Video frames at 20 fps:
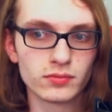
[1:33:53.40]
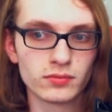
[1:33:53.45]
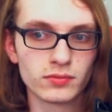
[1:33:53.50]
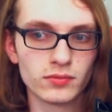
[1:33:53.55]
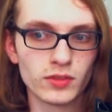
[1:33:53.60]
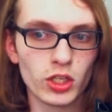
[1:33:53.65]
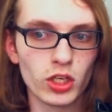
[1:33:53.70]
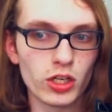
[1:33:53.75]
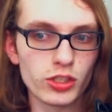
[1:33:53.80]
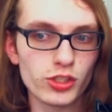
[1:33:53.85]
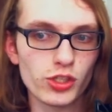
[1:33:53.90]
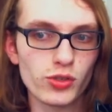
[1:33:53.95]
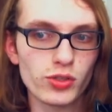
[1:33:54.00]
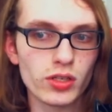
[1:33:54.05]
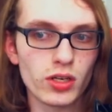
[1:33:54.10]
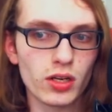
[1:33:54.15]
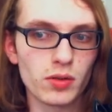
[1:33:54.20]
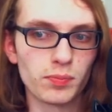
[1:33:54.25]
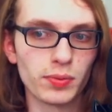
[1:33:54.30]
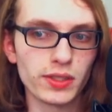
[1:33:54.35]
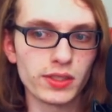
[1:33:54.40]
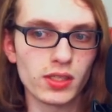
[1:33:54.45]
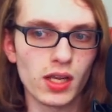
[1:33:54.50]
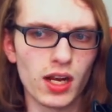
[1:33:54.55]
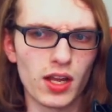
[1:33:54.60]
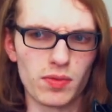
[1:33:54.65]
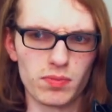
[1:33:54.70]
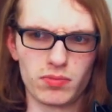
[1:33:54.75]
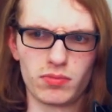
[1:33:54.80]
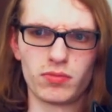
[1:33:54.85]
You can also use it in complete song.
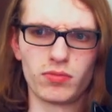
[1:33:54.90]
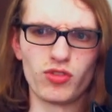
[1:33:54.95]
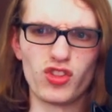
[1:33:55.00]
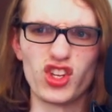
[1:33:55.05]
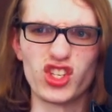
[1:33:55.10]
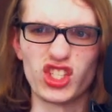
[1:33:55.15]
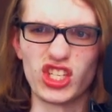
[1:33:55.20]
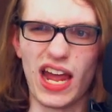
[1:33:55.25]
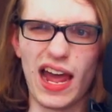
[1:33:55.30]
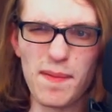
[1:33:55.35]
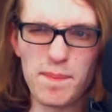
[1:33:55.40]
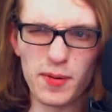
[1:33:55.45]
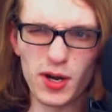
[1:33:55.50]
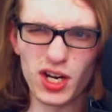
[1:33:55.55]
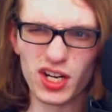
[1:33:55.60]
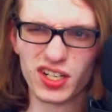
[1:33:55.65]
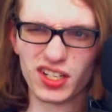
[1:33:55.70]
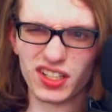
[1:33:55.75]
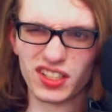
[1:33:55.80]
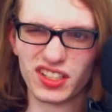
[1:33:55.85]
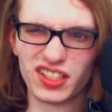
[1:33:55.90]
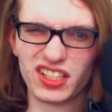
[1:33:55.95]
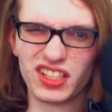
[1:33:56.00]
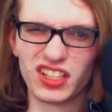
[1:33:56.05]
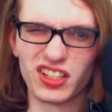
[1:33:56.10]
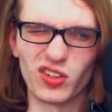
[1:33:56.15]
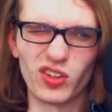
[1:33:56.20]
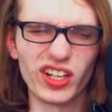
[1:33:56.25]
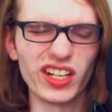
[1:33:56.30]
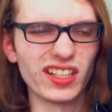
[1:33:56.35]
The Zapper?
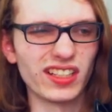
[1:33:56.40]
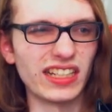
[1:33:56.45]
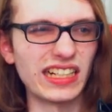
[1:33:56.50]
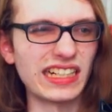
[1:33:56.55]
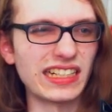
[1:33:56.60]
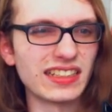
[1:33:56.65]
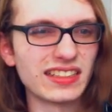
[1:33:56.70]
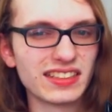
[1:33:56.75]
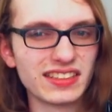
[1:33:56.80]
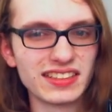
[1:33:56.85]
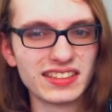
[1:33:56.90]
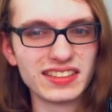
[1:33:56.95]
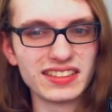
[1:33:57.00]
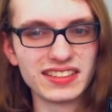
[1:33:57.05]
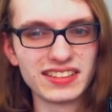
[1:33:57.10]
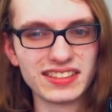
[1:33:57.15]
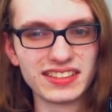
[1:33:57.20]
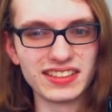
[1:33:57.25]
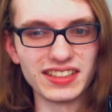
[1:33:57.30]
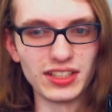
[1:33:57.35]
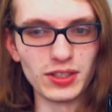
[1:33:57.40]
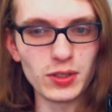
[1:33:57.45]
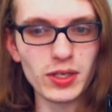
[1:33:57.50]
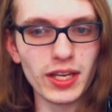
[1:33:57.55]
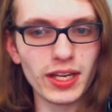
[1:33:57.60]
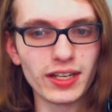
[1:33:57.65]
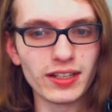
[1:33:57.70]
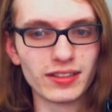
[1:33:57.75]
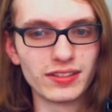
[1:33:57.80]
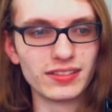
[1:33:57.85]
Really?
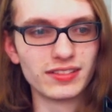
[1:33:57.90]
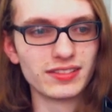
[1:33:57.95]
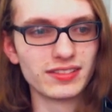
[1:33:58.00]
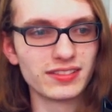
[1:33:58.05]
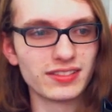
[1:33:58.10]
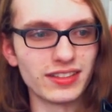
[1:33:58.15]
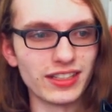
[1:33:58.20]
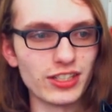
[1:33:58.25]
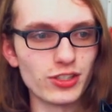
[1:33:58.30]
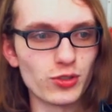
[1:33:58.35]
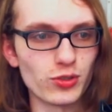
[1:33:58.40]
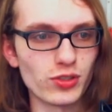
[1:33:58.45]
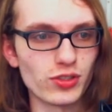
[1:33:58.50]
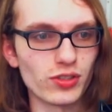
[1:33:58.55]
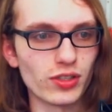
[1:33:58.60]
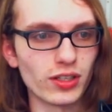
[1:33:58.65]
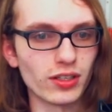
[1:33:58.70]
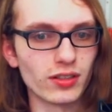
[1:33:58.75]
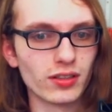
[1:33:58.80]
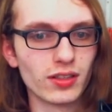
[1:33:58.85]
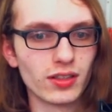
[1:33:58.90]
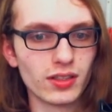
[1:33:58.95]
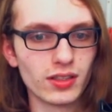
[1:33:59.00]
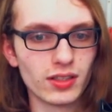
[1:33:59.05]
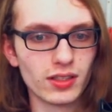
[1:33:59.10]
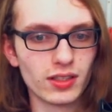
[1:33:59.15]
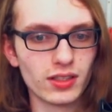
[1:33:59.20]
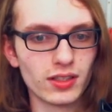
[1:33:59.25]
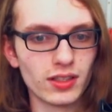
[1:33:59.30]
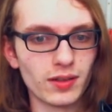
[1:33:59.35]
Okay. Interesting.
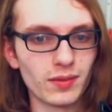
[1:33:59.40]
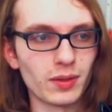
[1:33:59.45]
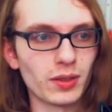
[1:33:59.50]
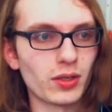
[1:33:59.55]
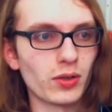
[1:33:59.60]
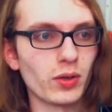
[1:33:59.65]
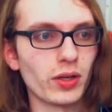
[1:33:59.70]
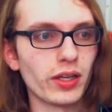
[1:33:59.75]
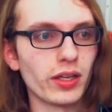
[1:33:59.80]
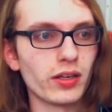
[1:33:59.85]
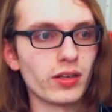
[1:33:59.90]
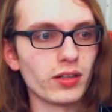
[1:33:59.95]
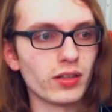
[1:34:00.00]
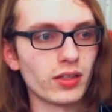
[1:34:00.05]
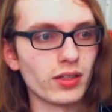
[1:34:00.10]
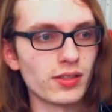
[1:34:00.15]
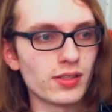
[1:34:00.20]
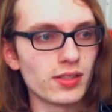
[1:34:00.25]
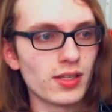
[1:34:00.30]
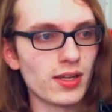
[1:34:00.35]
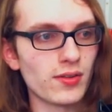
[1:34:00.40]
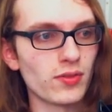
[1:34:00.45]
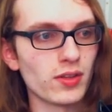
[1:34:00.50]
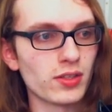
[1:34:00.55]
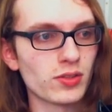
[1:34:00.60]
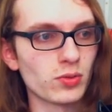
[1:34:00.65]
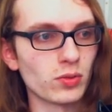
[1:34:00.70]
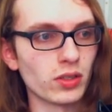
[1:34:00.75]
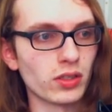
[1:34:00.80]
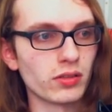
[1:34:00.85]
I'll go ahead and save
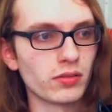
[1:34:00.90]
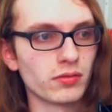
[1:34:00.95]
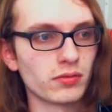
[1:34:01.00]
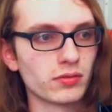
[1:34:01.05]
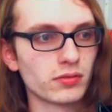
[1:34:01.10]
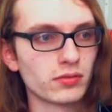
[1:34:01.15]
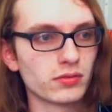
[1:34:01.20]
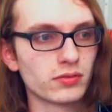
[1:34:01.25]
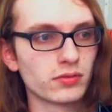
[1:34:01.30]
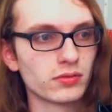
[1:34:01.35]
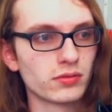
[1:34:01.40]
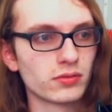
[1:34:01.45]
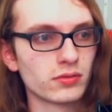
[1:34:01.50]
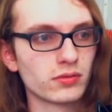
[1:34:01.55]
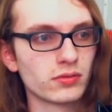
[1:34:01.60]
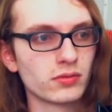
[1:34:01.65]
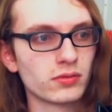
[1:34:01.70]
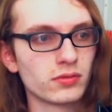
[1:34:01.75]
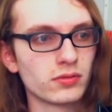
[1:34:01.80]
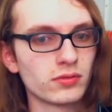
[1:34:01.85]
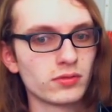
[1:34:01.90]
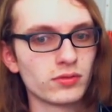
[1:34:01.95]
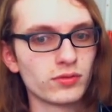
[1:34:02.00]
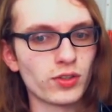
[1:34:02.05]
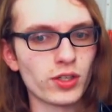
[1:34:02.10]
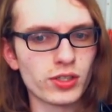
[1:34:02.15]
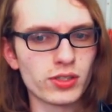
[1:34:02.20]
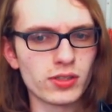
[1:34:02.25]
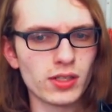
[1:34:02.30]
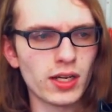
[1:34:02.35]
this one.
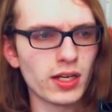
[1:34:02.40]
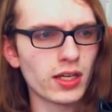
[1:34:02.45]
First, any